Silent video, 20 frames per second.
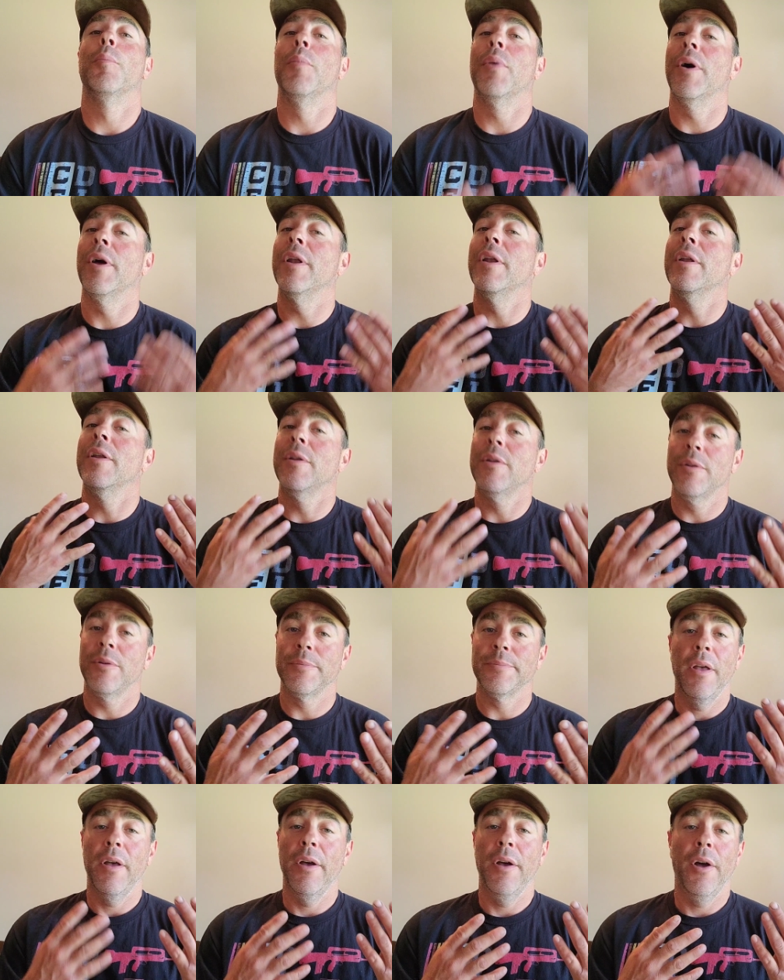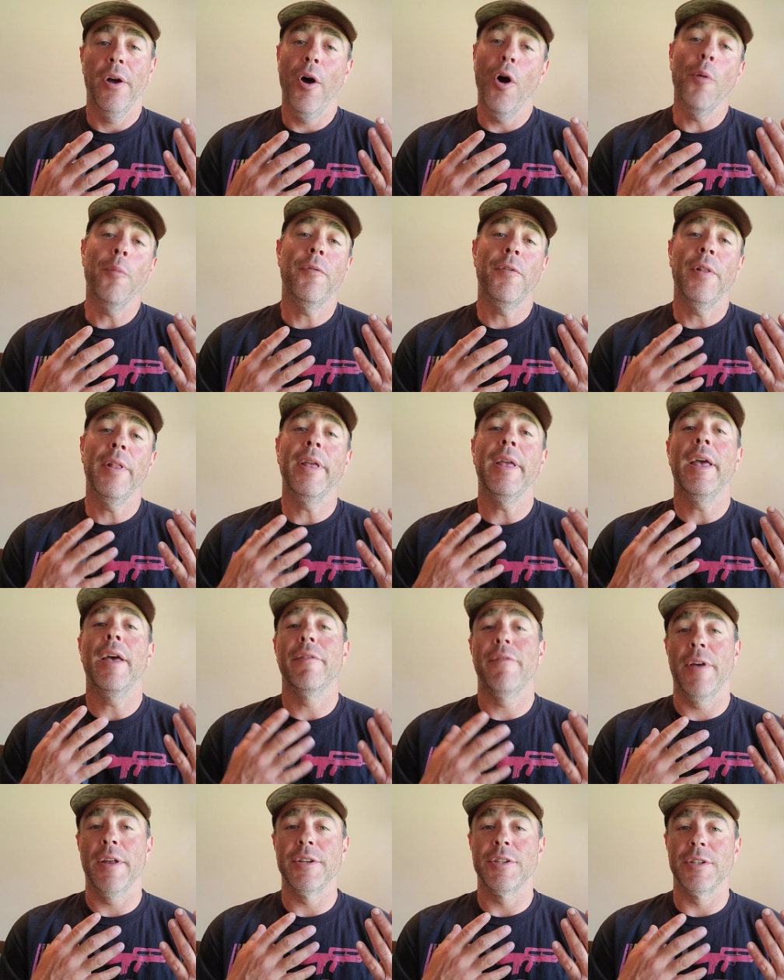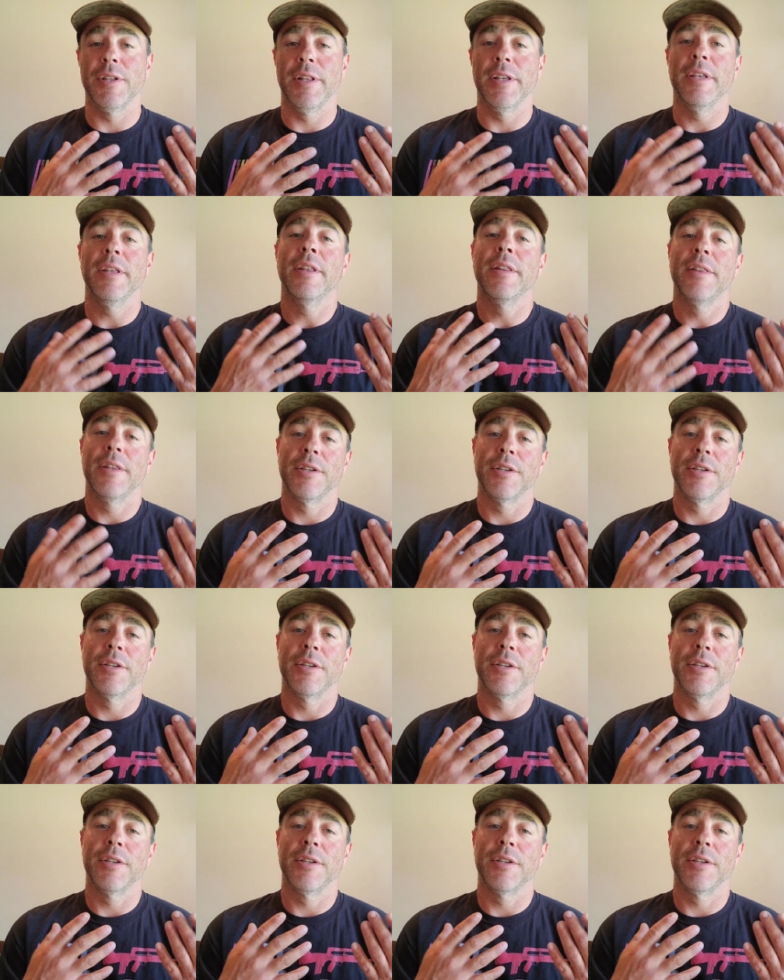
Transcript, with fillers: but hopefully eventually